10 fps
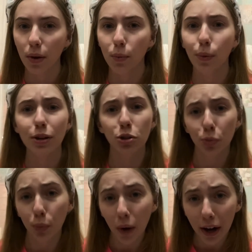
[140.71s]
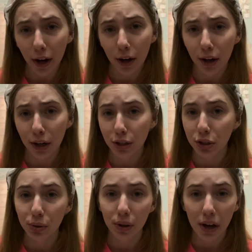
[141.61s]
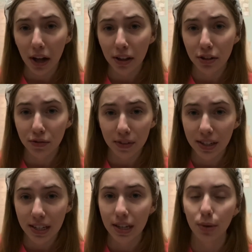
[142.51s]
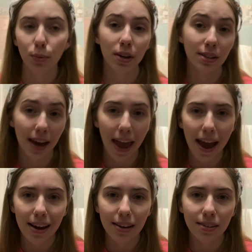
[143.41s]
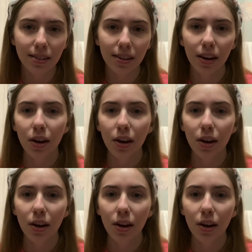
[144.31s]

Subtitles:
what to wear to a college visit, what to ask,